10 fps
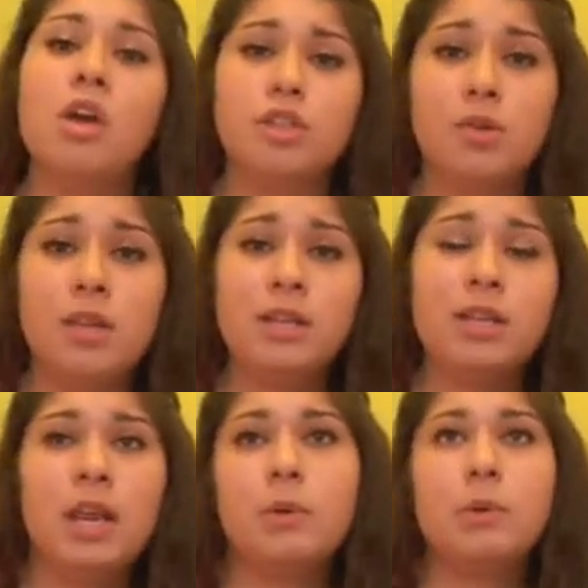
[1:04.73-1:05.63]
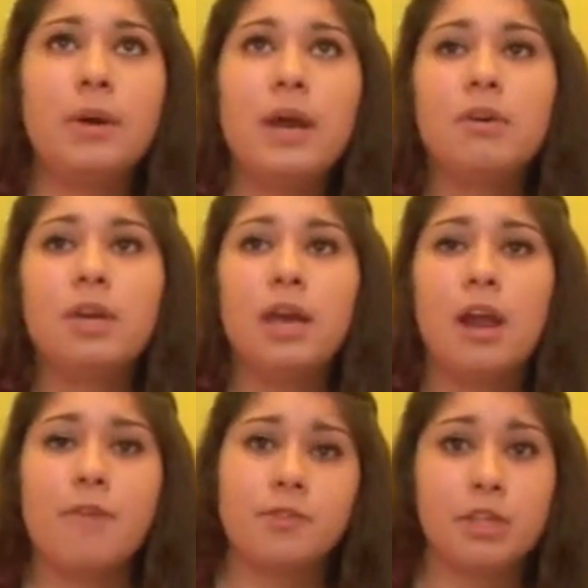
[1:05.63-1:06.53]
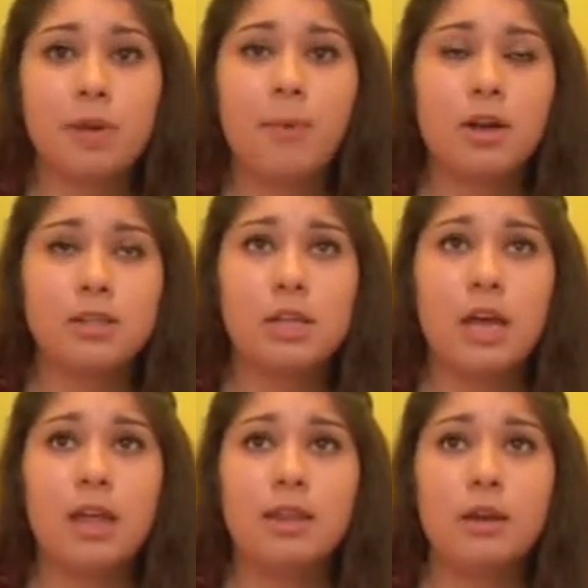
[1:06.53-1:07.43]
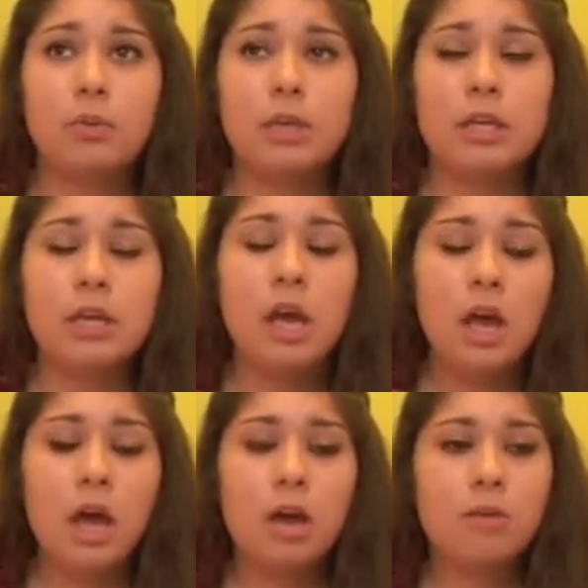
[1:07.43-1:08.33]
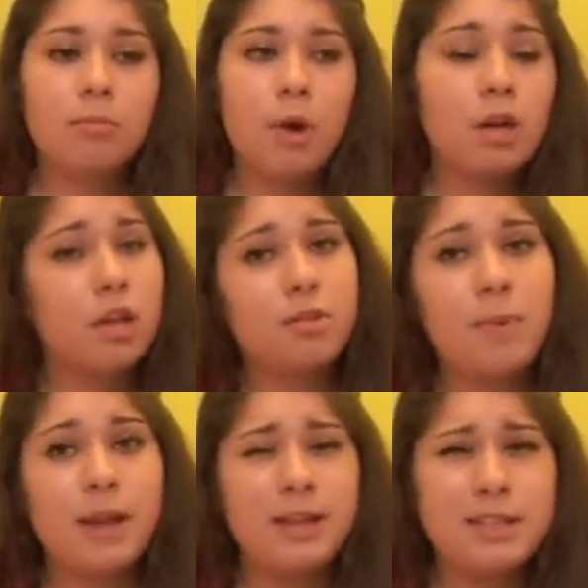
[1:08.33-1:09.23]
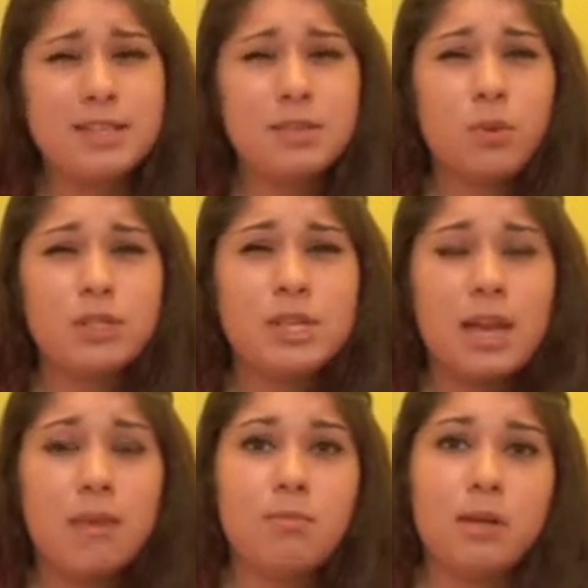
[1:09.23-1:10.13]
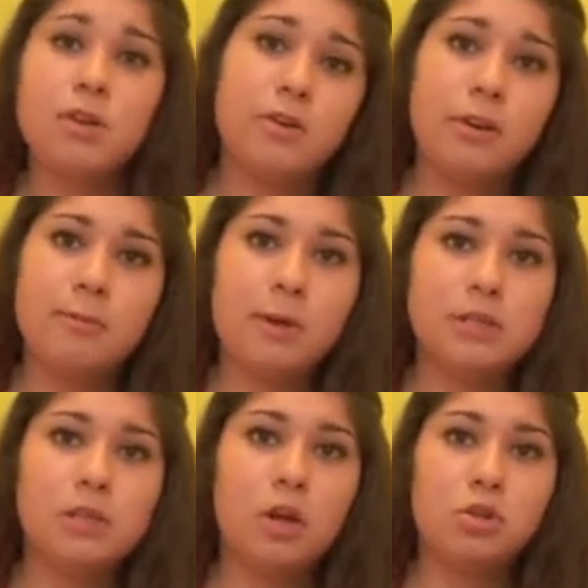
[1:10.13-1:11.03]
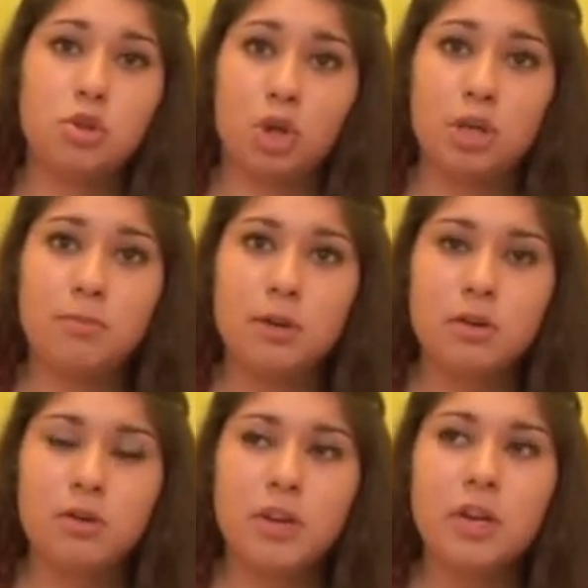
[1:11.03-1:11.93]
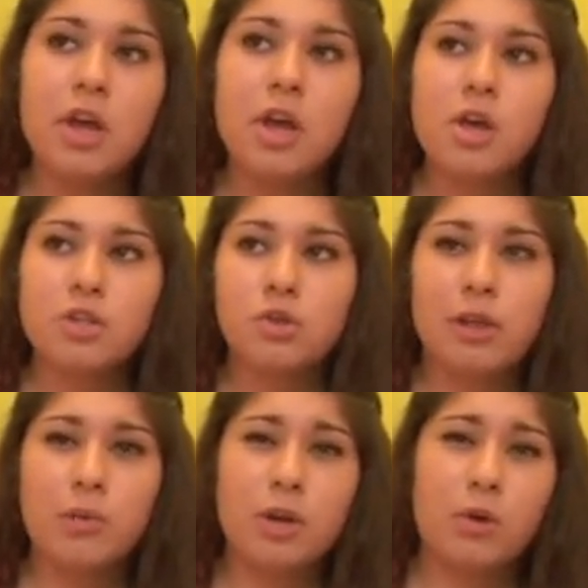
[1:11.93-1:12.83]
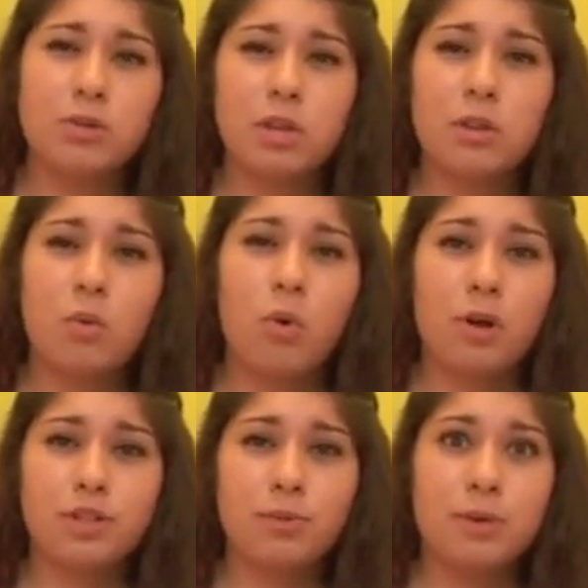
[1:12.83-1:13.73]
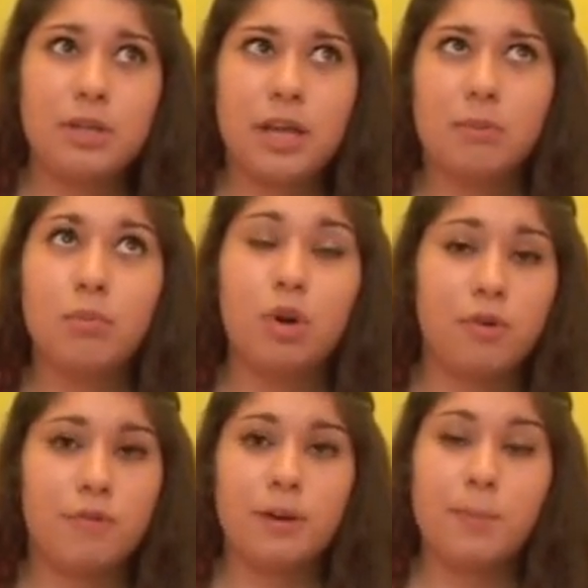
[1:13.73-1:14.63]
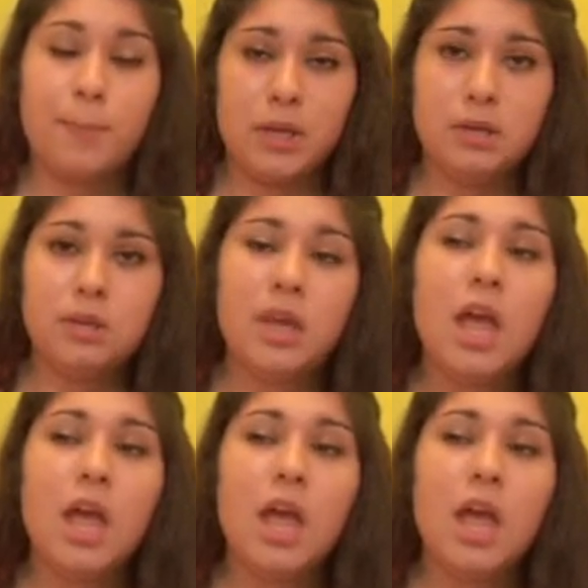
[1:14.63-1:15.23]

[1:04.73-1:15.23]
so then today we went out again after kickboxing and then we um, bought another paint and this is once again mint green but it's a lot darker mint green so like when it goes on the walls it'll be like a perfect mint